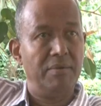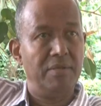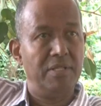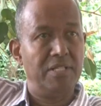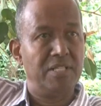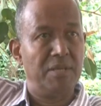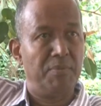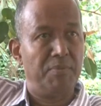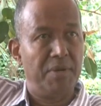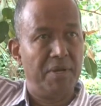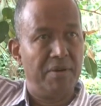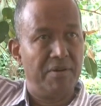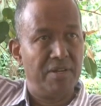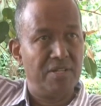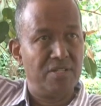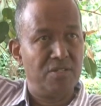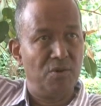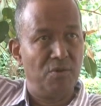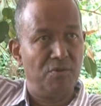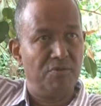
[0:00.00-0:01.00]

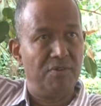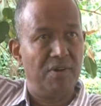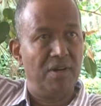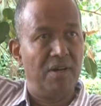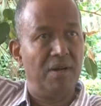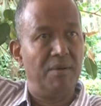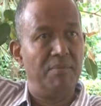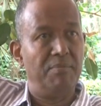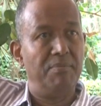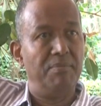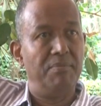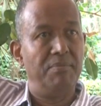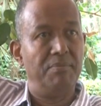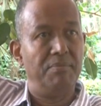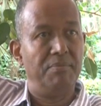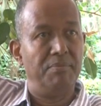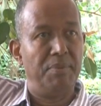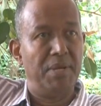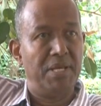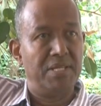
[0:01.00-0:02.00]
disappearance of
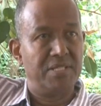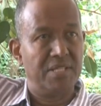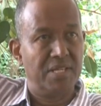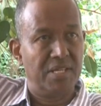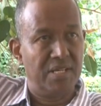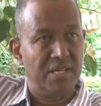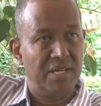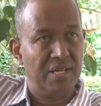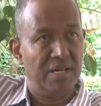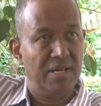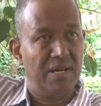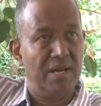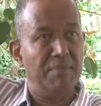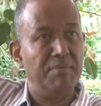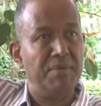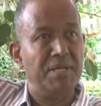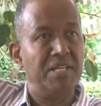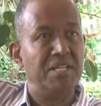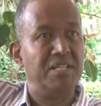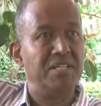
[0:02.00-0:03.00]
basic
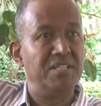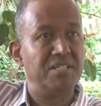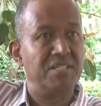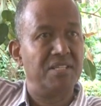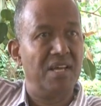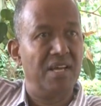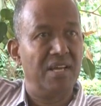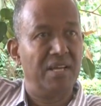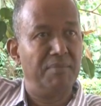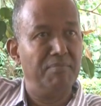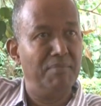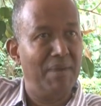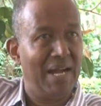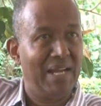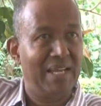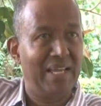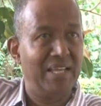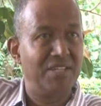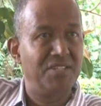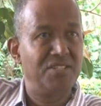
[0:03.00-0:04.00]
amenities like
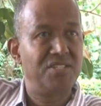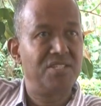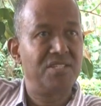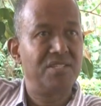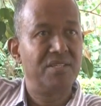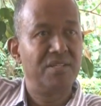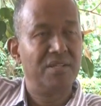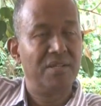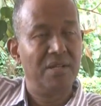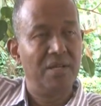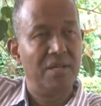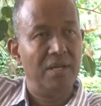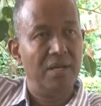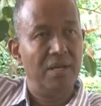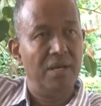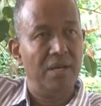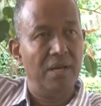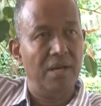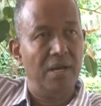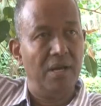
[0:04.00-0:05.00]
markets,
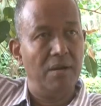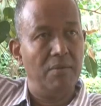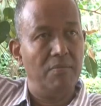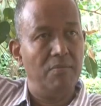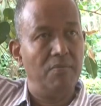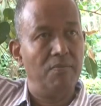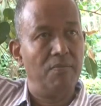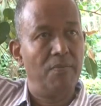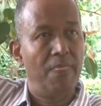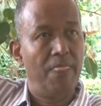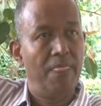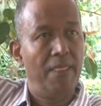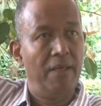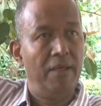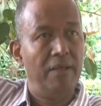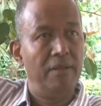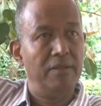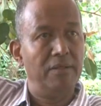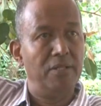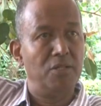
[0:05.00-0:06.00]
the
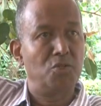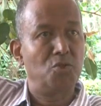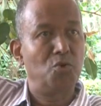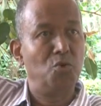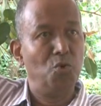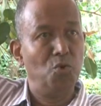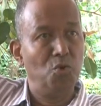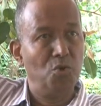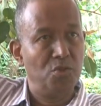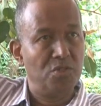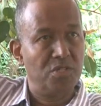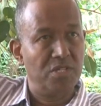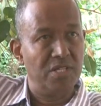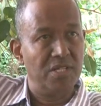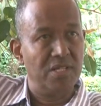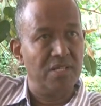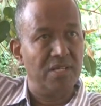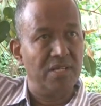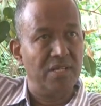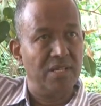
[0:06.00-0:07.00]
schools
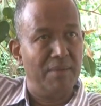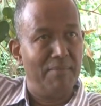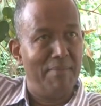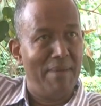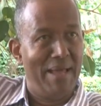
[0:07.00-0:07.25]
in a